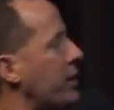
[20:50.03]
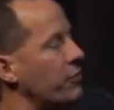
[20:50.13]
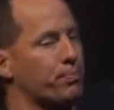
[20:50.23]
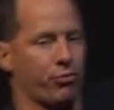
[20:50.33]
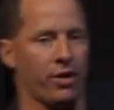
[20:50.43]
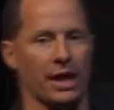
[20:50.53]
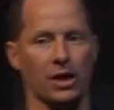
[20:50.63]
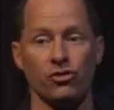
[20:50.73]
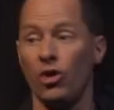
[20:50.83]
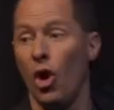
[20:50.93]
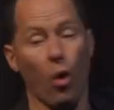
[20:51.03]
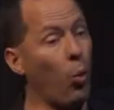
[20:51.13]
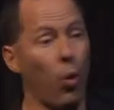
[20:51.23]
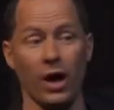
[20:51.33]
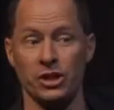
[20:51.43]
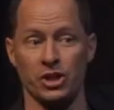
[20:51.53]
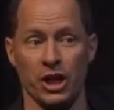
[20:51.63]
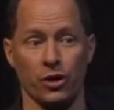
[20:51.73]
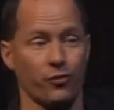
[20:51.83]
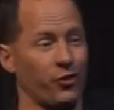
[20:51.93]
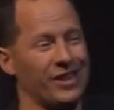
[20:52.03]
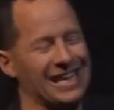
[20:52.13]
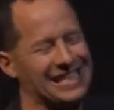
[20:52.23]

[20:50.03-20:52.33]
even praise one gender for the